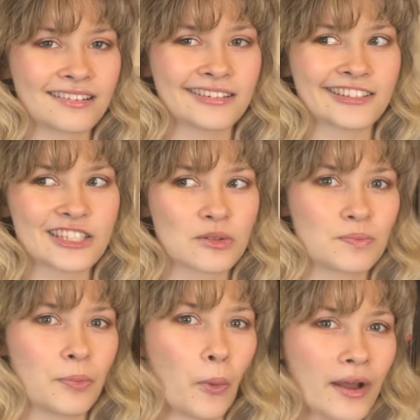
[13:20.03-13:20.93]

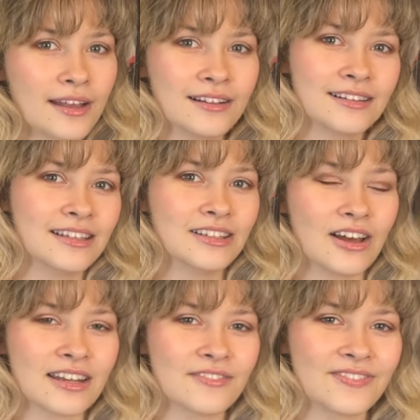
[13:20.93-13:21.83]
spoil a
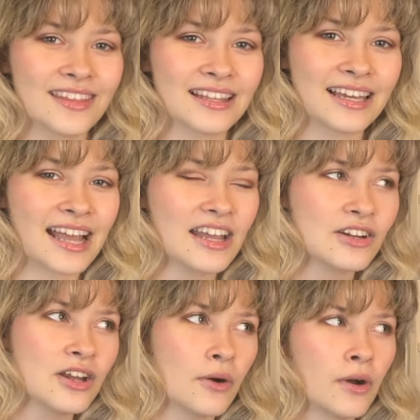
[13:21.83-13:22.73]
lot of things. Like, I
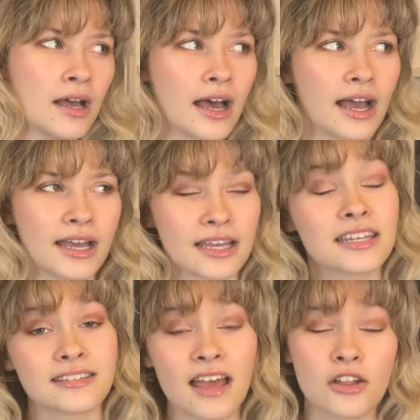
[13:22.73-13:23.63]
don't know. It
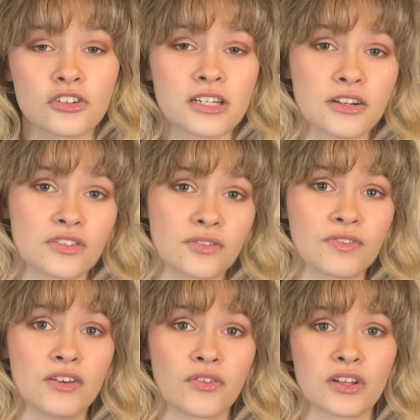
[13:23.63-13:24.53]
is 100 years of
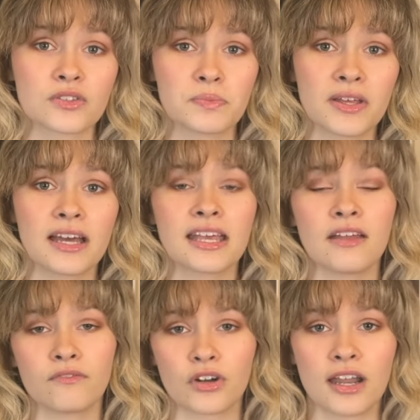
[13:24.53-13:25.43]
difference, but
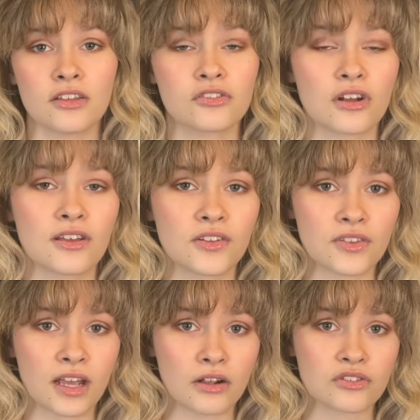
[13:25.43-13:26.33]
again, Vernestra is
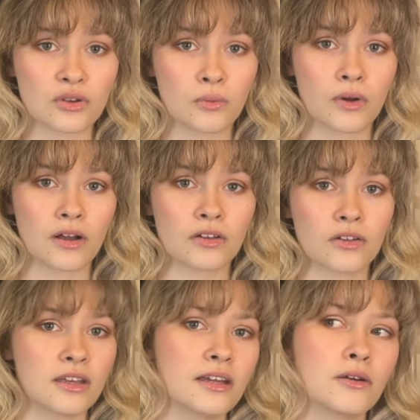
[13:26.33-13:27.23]
there, so
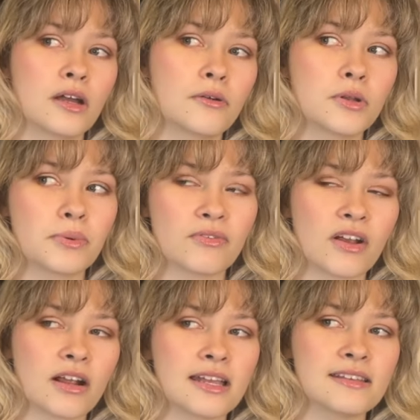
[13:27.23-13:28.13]
it would be
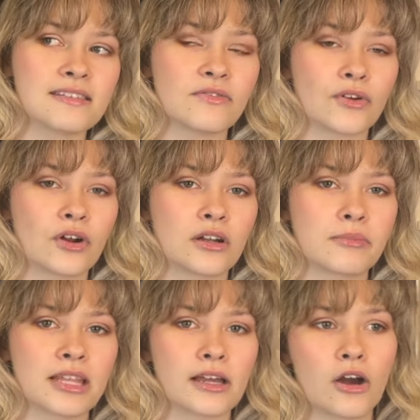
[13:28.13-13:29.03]
very easy for her to
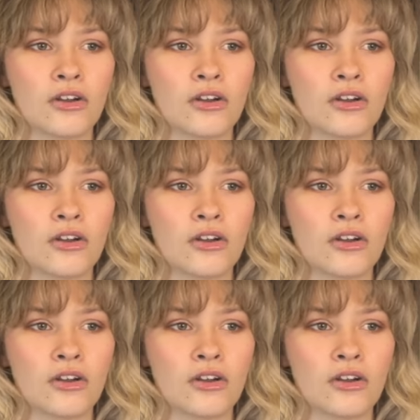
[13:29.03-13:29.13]
be like, oh